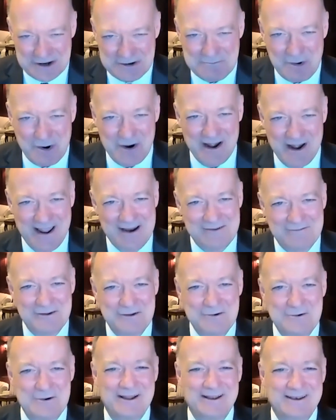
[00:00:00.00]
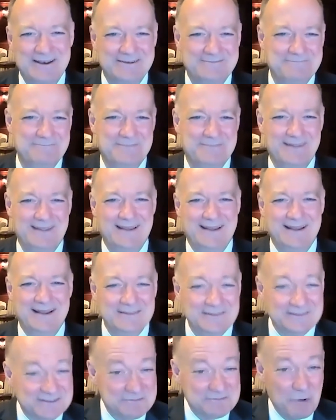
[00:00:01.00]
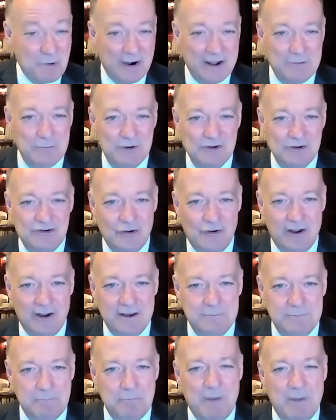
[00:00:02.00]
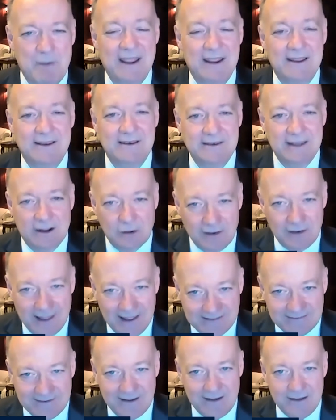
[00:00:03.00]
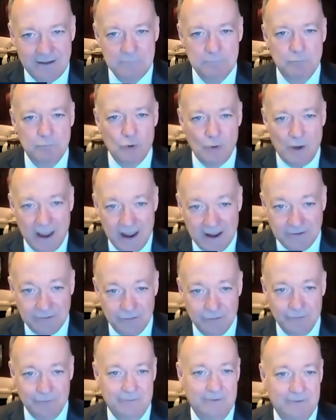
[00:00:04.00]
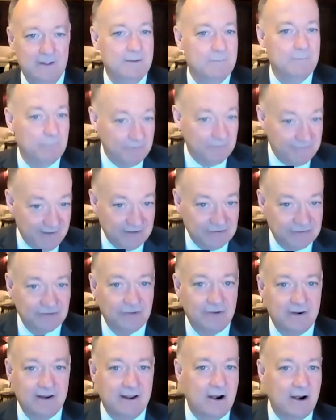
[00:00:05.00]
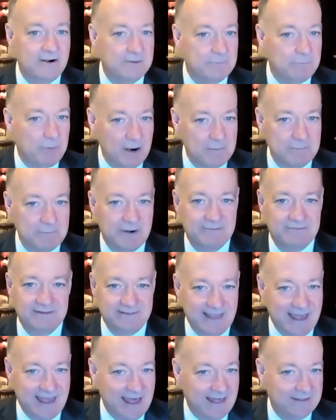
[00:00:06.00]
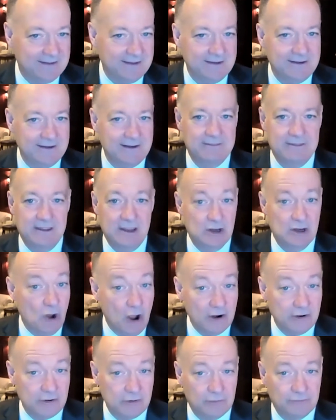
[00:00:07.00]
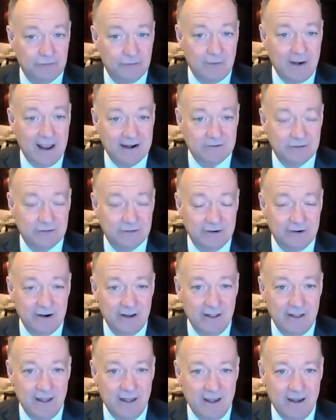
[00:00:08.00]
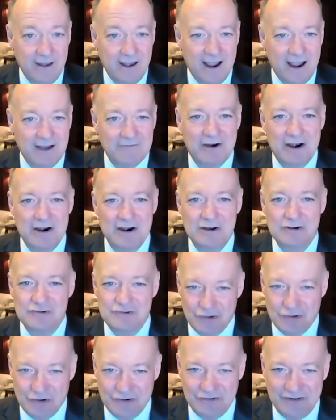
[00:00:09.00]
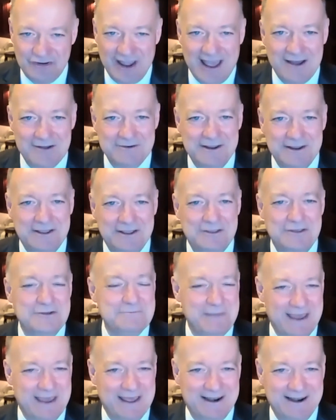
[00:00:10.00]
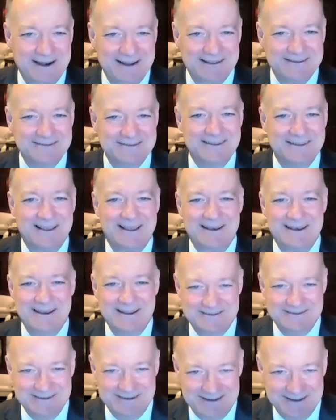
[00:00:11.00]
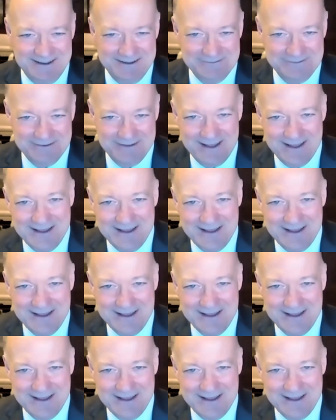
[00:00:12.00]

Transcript: Good morning, everyone. This morning, we're joined by Nicoletta Pireddu, professor in our Department of Italian and the inaugural director of our Georgetown Humanities Initiative.